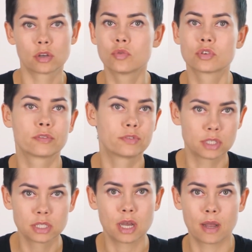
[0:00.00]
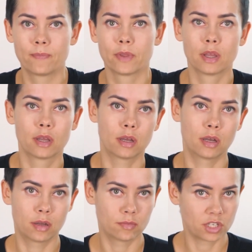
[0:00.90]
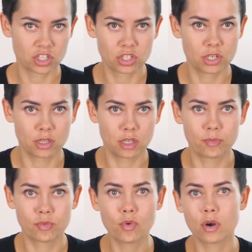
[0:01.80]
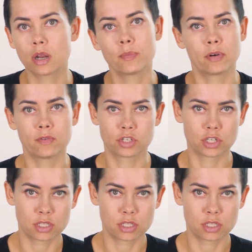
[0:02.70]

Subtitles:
Such skin has always enlarged pores,